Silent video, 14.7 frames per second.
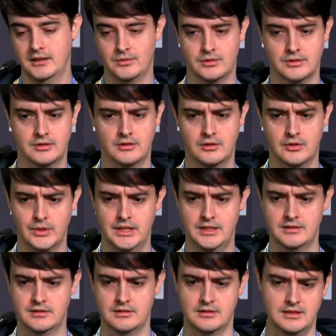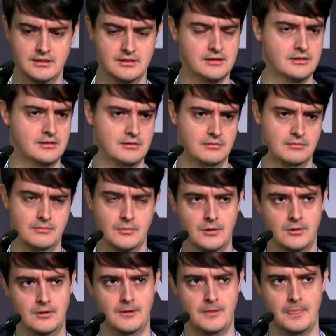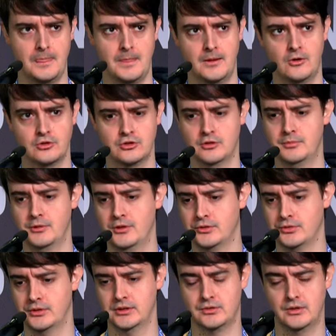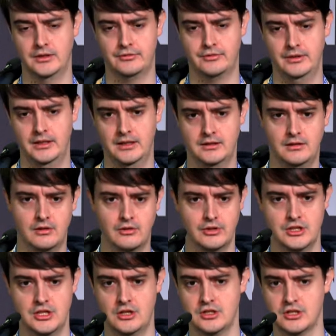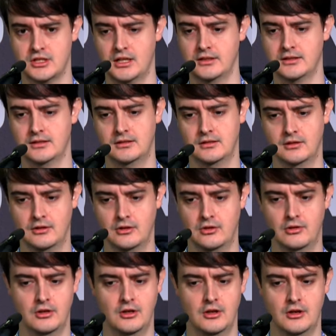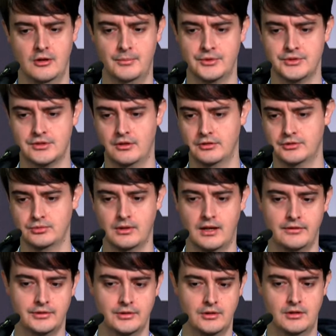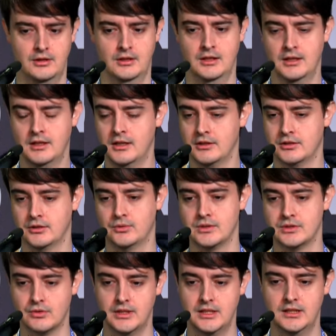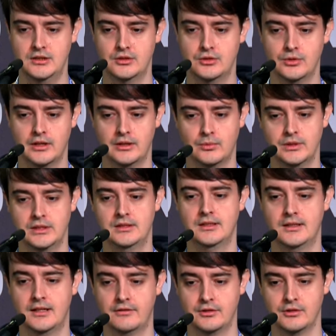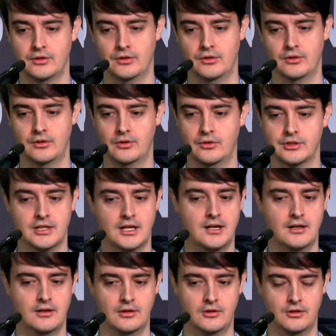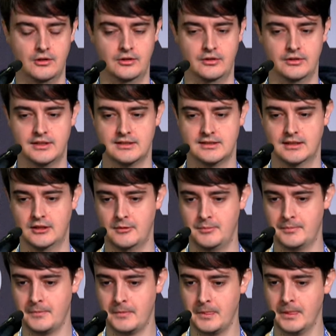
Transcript: It was released since October 2023, and the research started a month or two after. So it was really new, and we didn't have a car or a test setup,